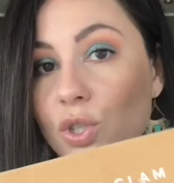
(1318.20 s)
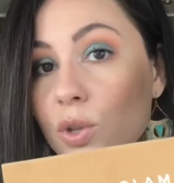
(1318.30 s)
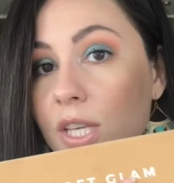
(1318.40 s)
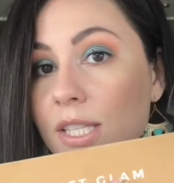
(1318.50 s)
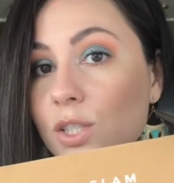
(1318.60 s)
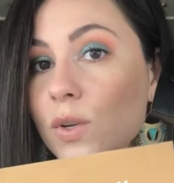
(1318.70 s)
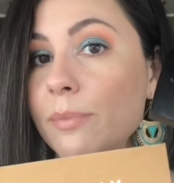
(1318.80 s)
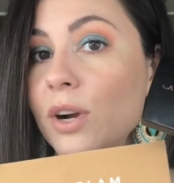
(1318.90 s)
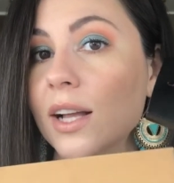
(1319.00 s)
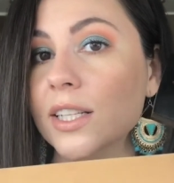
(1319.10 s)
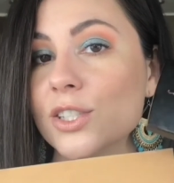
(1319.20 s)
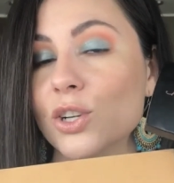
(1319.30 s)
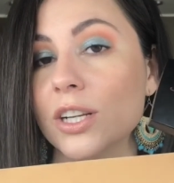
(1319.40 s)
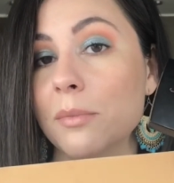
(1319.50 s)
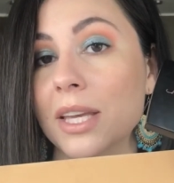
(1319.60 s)
So these three products are
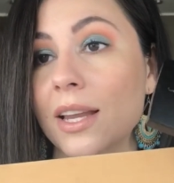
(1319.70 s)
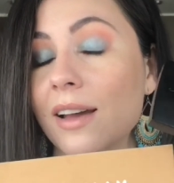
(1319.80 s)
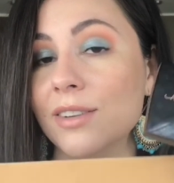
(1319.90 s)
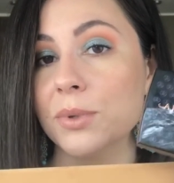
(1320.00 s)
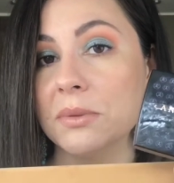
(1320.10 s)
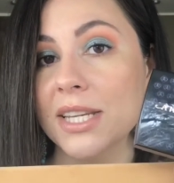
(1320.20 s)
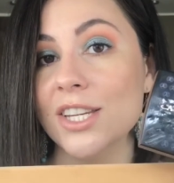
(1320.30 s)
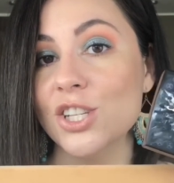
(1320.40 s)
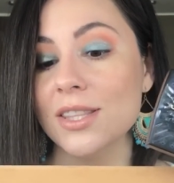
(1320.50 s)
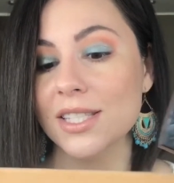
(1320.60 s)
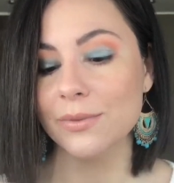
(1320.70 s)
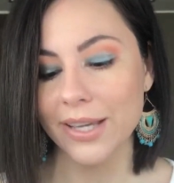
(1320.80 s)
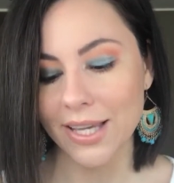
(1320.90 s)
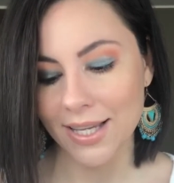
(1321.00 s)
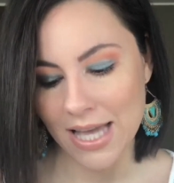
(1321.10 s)
gonna be in heavy rotation this
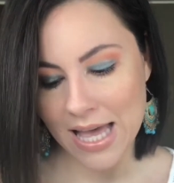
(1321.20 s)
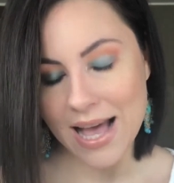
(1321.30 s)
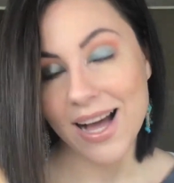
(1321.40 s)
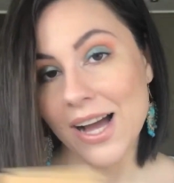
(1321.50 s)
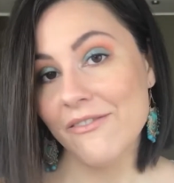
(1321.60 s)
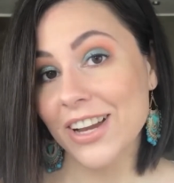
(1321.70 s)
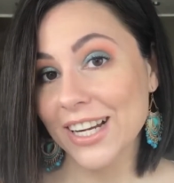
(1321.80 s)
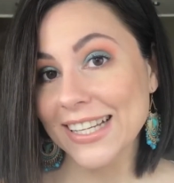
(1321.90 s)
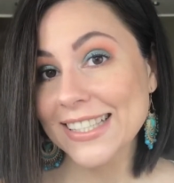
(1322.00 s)
week. I'm very